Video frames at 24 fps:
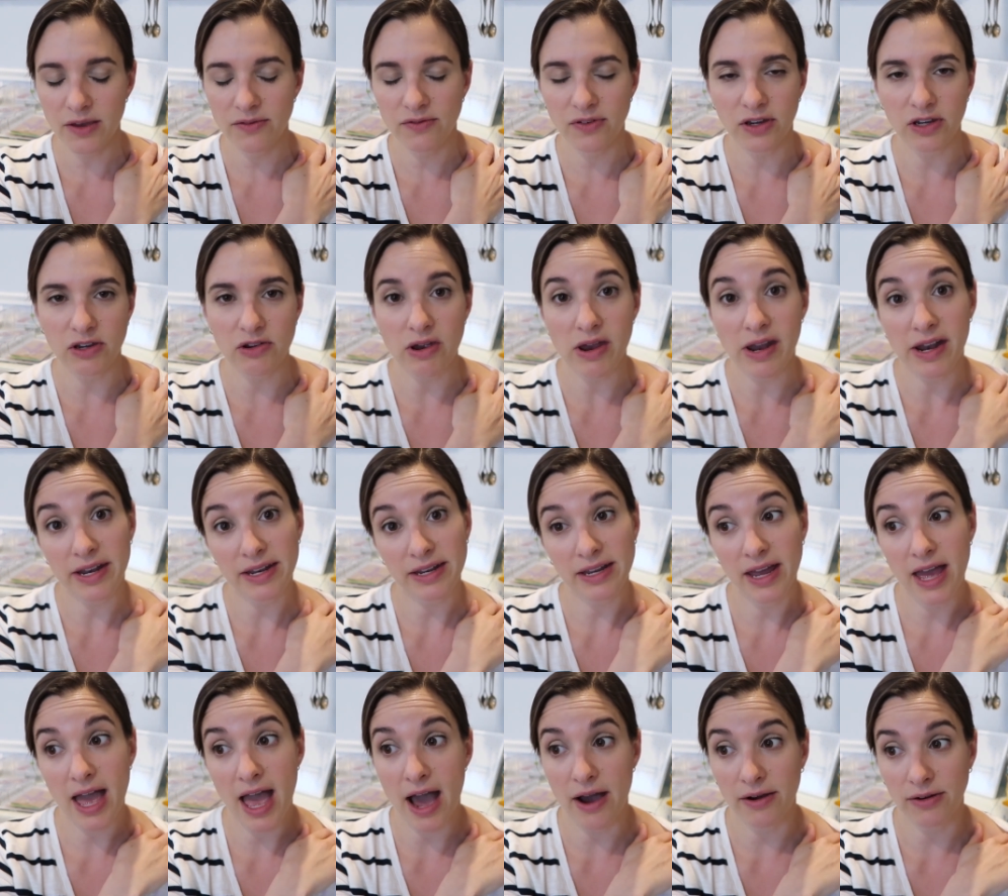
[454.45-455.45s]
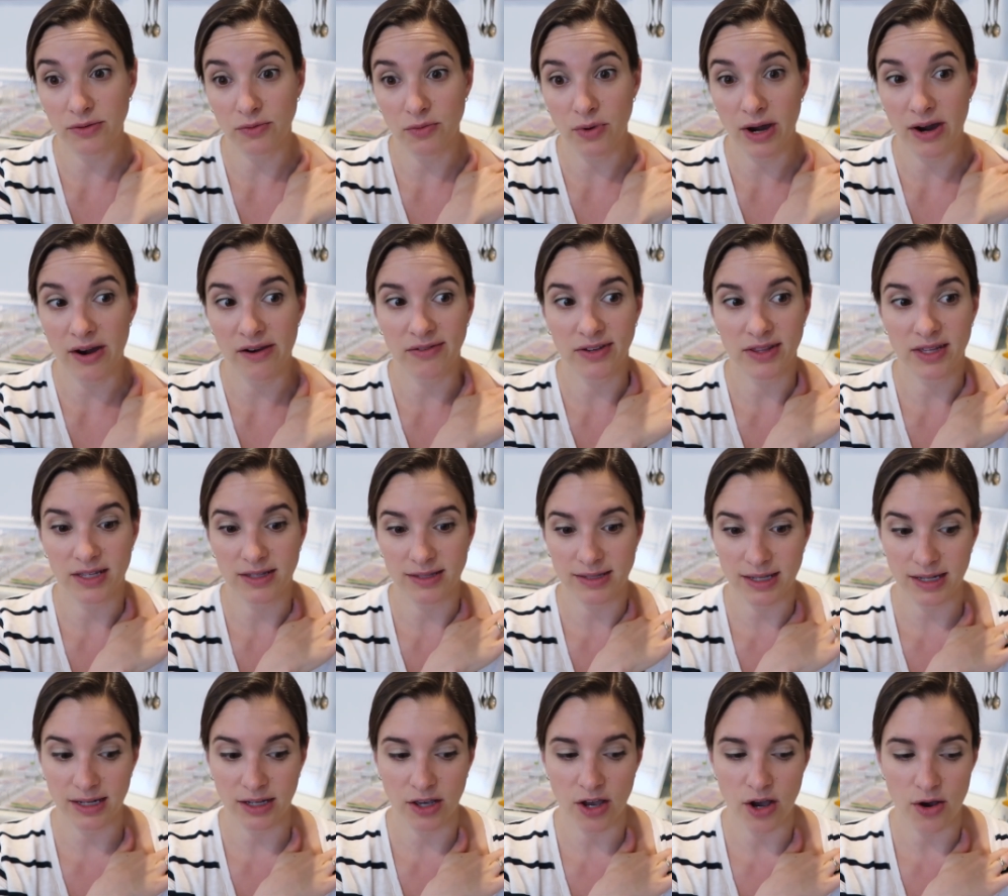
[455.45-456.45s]
figuring out where
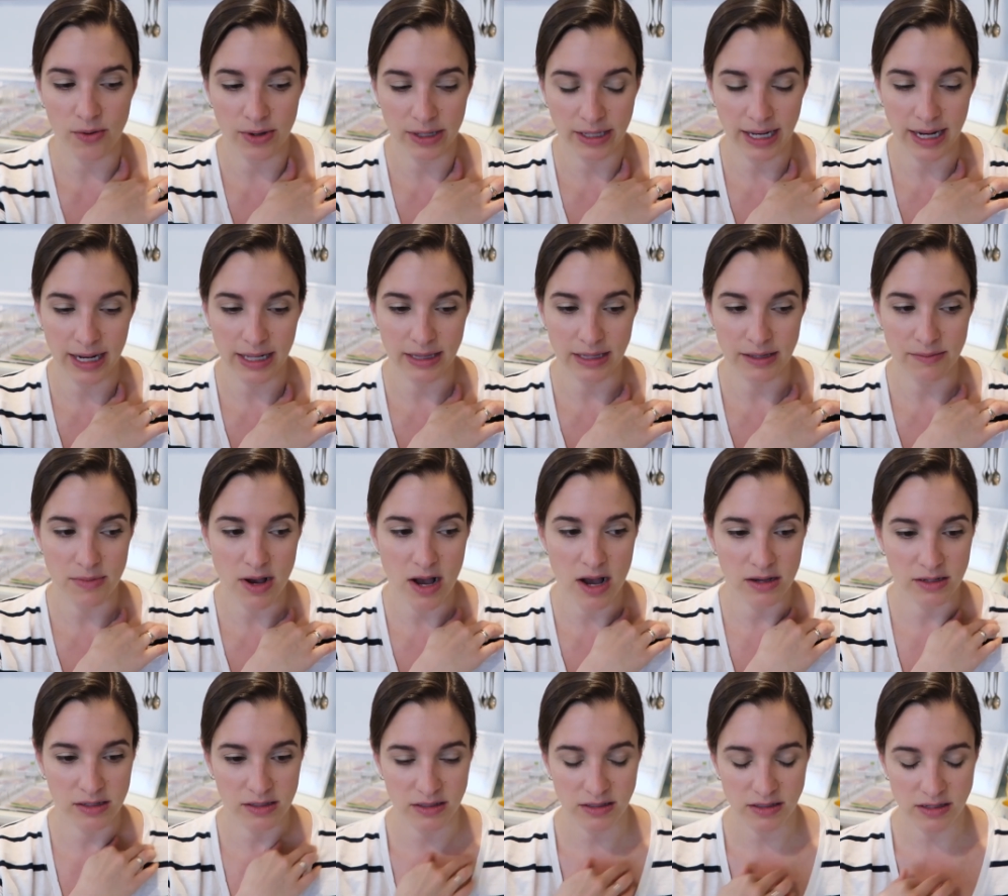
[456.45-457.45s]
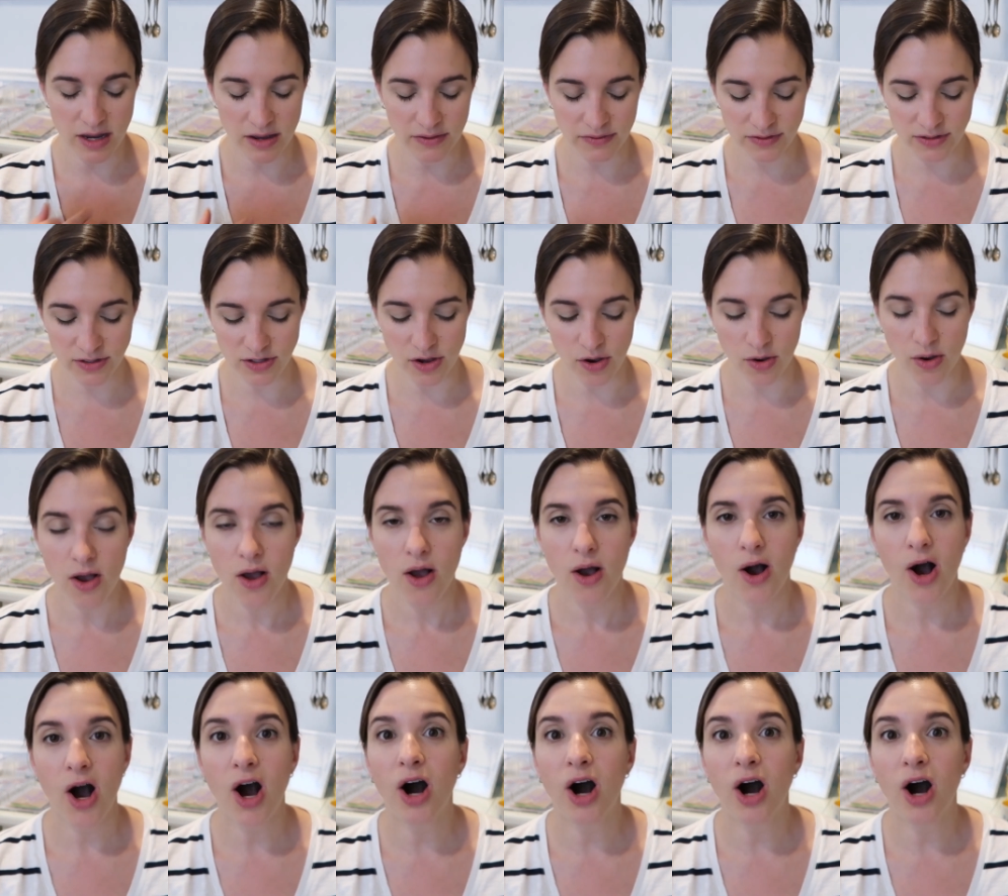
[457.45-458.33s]
everything's gonna go and getting them hung and stuff. So